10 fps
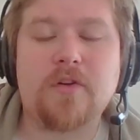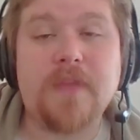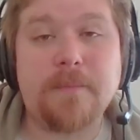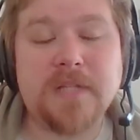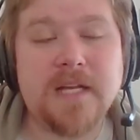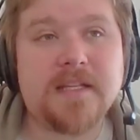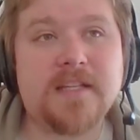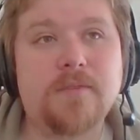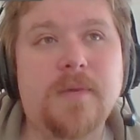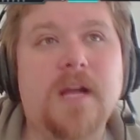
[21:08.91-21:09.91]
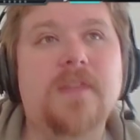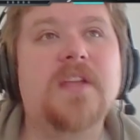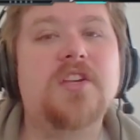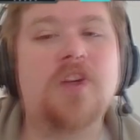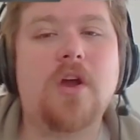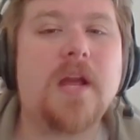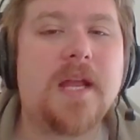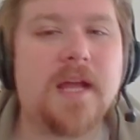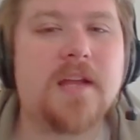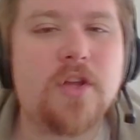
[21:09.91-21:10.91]
Or if they play the Killmonger, then you know,
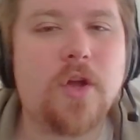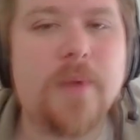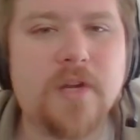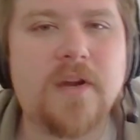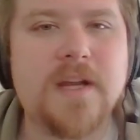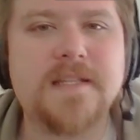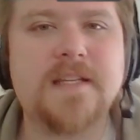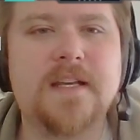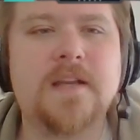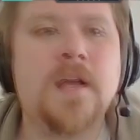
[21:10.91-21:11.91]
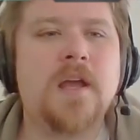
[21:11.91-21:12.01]
okay, I can go a bit crazy here.